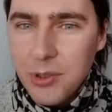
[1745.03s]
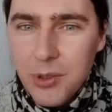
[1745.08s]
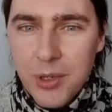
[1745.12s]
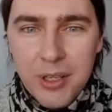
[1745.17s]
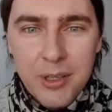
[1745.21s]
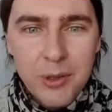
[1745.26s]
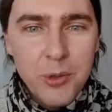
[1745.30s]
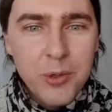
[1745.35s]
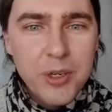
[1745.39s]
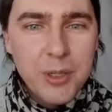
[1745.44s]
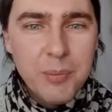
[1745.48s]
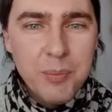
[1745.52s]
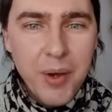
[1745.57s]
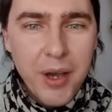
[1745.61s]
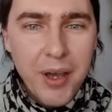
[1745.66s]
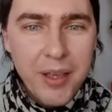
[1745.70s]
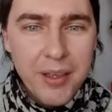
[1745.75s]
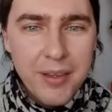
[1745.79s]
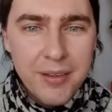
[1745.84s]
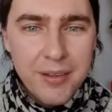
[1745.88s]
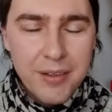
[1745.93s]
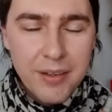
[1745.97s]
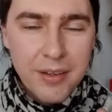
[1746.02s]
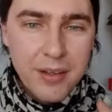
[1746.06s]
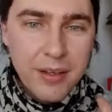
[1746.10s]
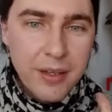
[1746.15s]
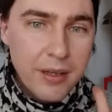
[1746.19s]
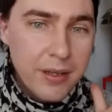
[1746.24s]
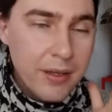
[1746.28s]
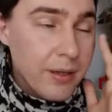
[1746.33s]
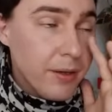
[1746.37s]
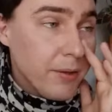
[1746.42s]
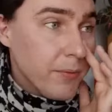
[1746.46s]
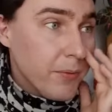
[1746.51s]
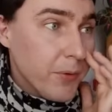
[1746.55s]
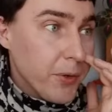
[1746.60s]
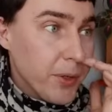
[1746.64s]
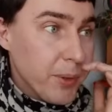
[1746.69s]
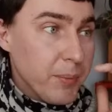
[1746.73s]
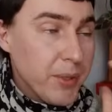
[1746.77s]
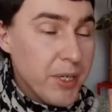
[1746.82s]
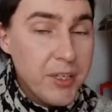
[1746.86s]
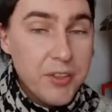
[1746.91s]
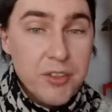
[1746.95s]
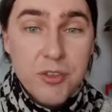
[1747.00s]
you can look at my 30
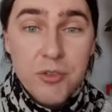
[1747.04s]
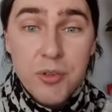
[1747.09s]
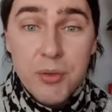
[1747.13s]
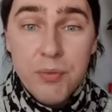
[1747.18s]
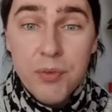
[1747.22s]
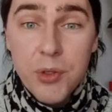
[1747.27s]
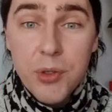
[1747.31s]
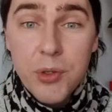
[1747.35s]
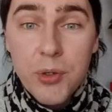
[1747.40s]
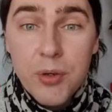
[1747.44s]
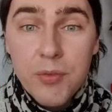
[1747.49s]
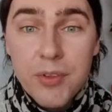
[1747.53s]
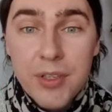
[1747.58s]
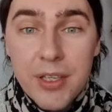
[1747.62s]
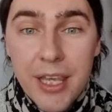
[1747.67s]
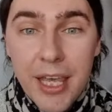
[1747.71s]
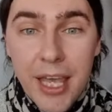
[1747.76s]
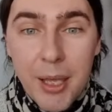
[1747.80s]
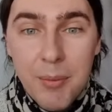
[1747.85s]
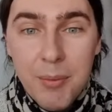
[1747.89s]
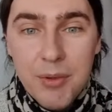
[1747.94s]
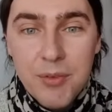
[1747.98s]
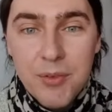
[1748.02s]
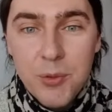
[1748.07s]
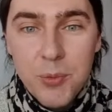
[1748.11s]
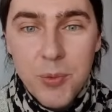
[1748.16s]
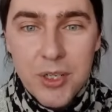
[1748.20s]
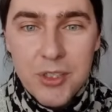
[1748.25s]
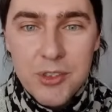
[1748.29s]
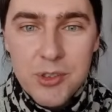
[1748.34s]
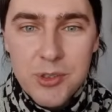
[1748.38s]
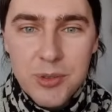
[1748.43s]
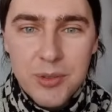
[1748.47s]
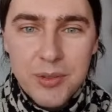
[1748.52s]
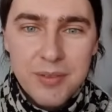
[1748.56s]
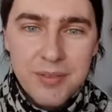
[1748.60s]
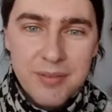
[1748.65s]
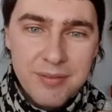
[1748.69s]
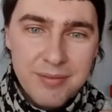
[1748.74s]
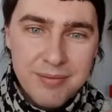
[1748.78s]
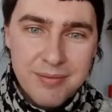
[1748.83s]
minutes review of the game if you want to